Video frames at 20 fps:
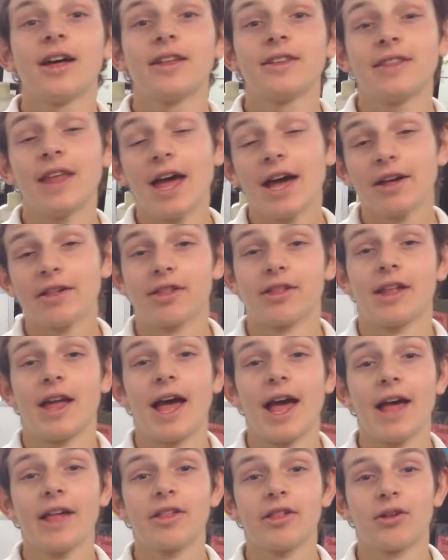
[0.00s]
Next,
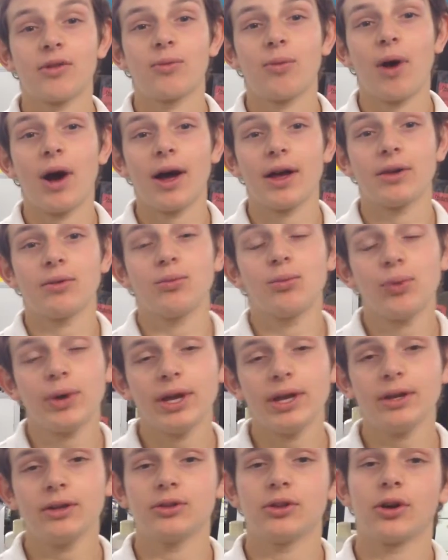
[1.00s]
ask why
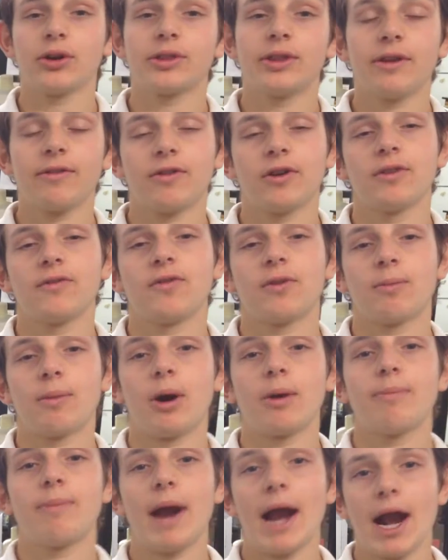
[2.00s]
we look different from
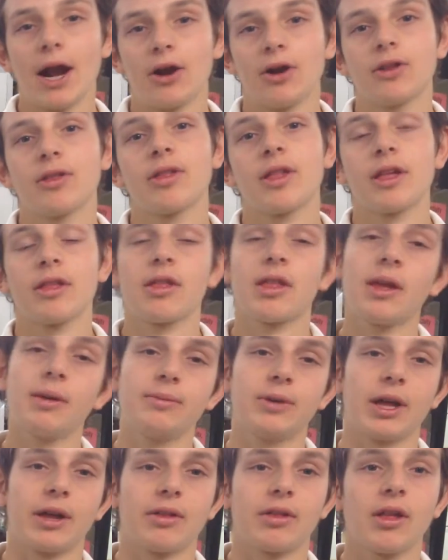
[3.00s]
our parents and
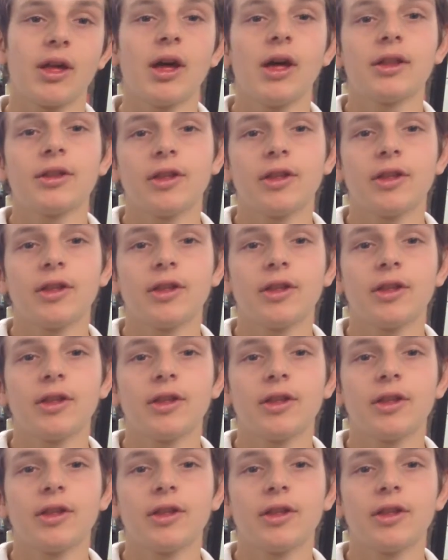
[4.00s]
siblings.